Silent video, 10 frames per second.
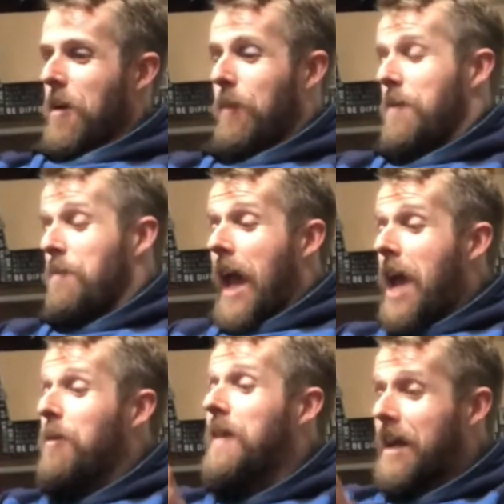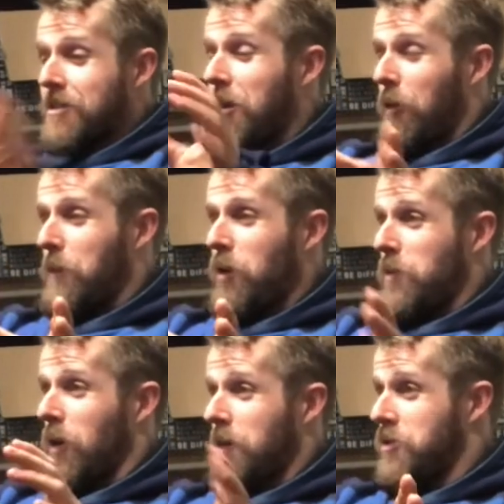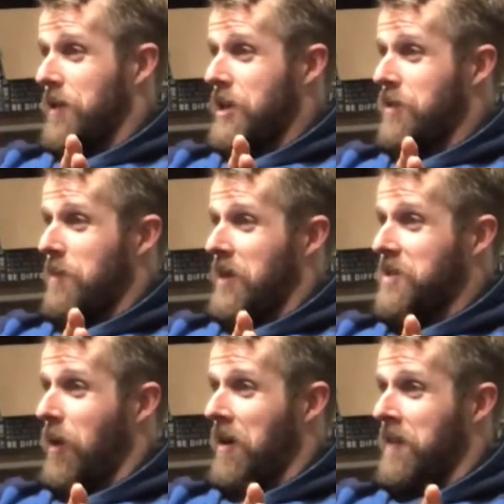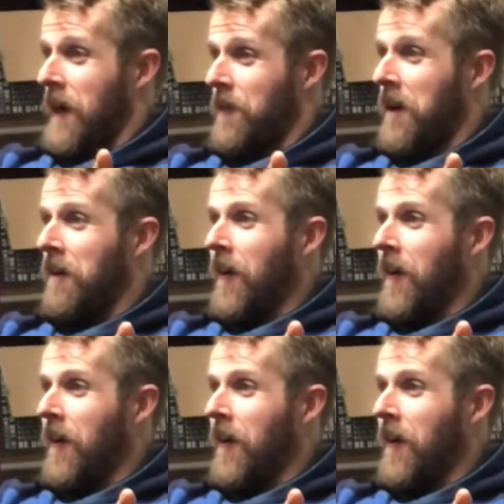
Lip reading: But maybe that's somewhat applicable. I'm sure they train much smarter than that though.